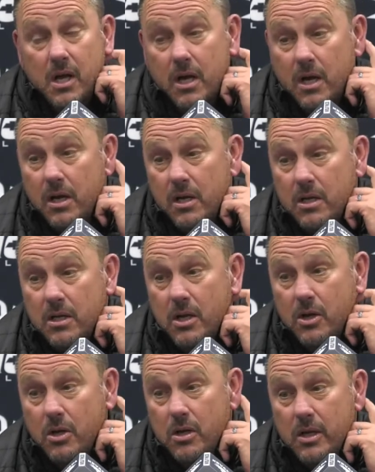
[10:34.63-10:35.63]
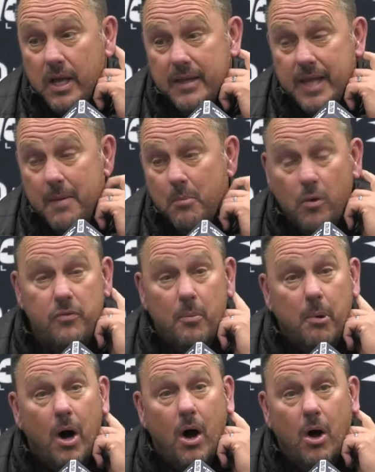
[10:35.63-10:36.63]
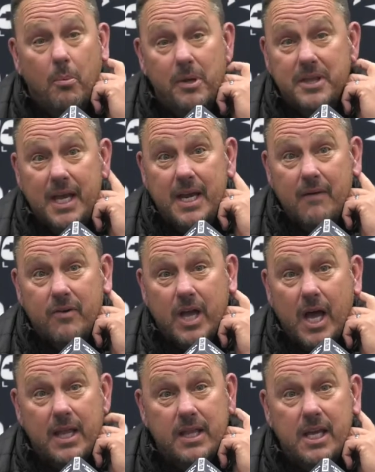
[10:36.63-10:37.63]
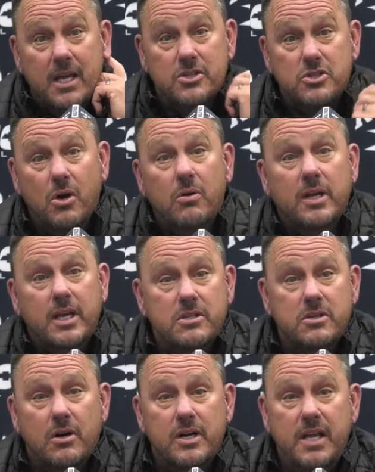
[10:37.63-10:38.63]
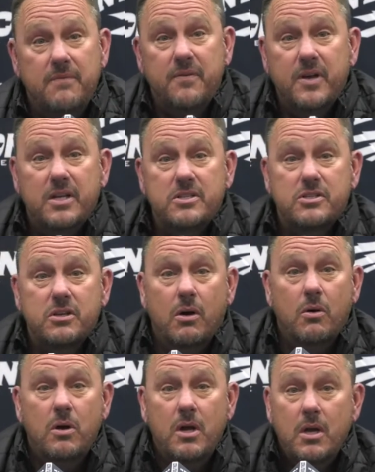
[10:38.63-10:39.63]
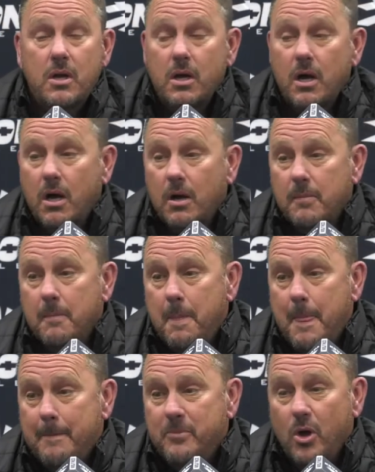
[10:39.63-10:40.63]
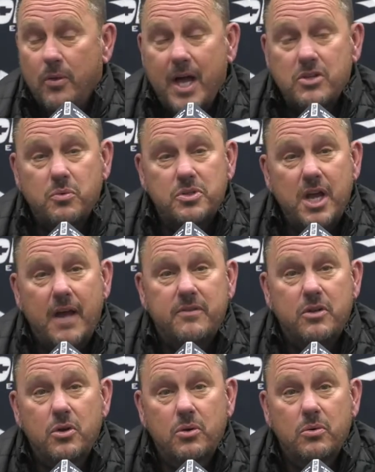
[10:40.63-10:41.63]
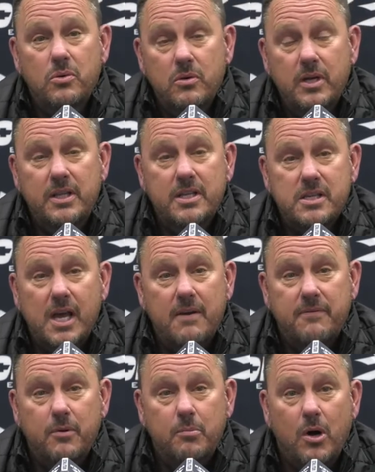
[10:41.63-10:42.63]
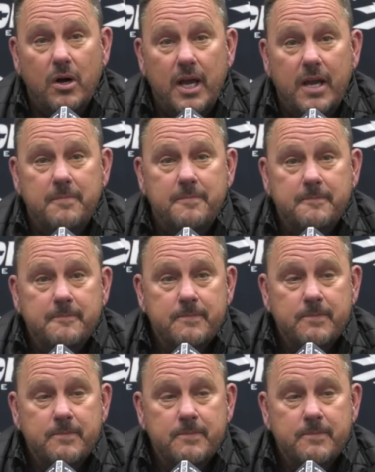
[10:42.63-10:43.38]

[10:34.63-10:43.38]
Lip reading: And they moved the ball, but they never got in the end zone against our defense. So, that's what you have to do in this kind of football game.